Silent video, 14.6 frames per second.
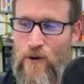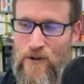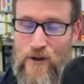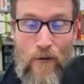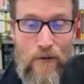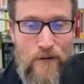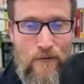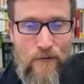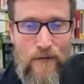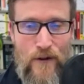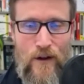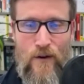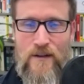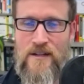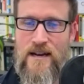often
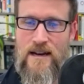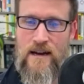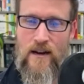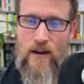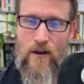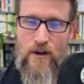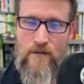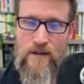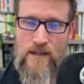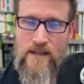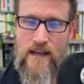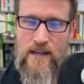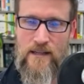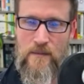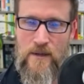forgotten in a lot of
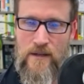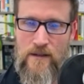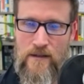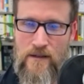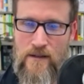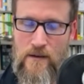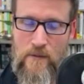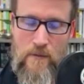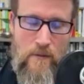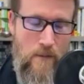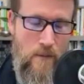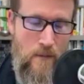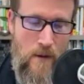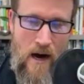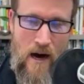assessments
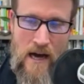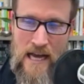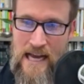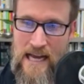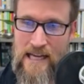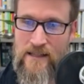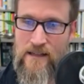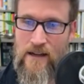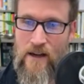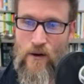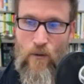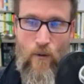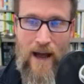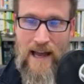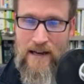is
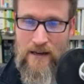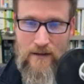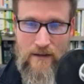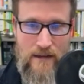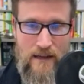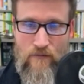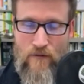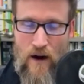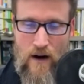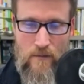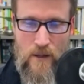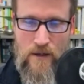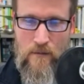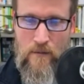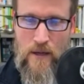when, the
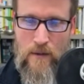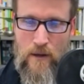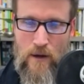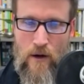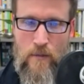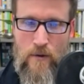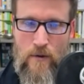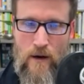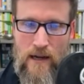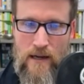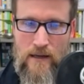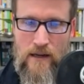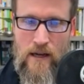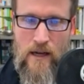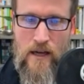environment that people operate.
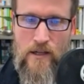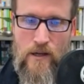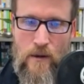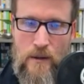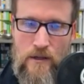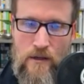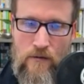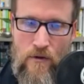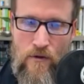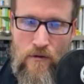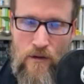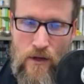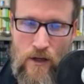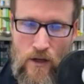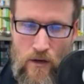So it was through
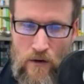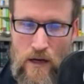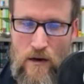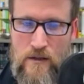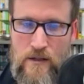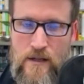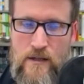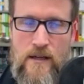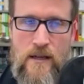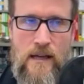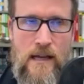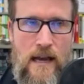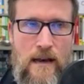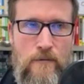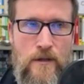the
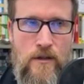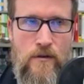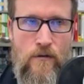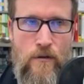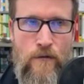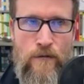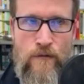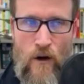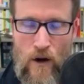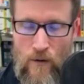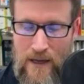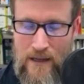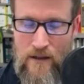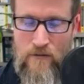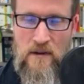curiosity, it was through
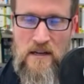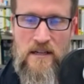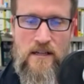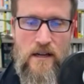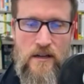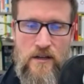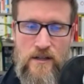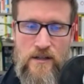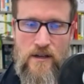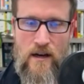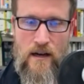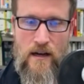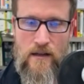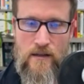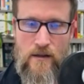following the research and
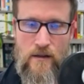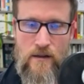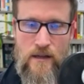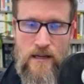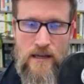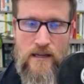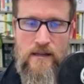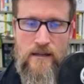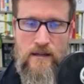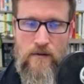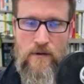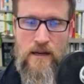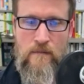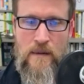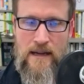science that these
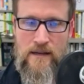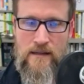three master